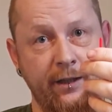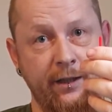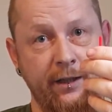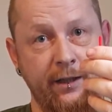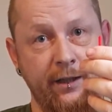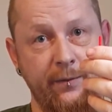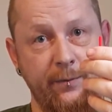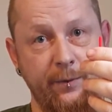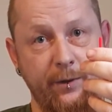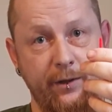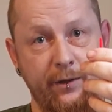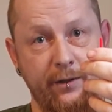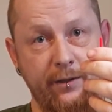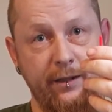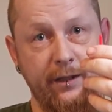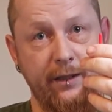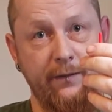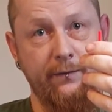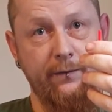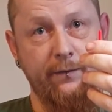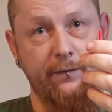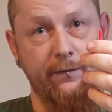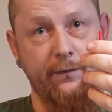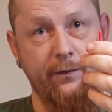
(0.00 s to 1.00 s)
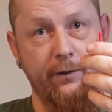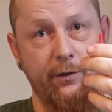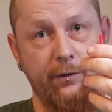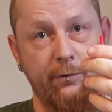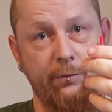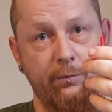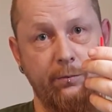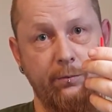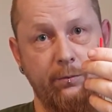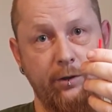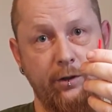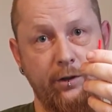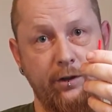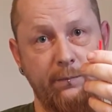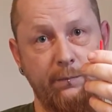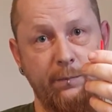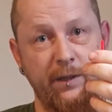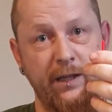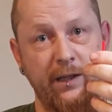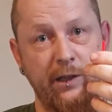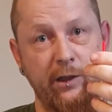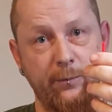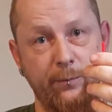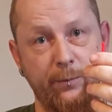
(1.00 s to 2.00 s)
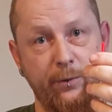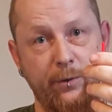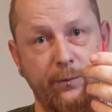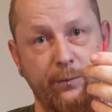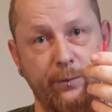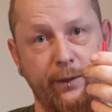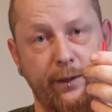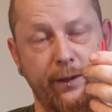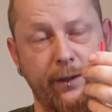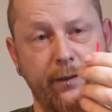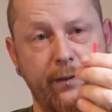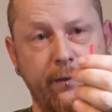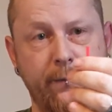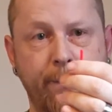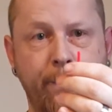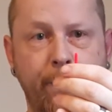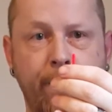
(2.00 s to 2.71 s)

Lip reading: is because if a fish were to pick up your bait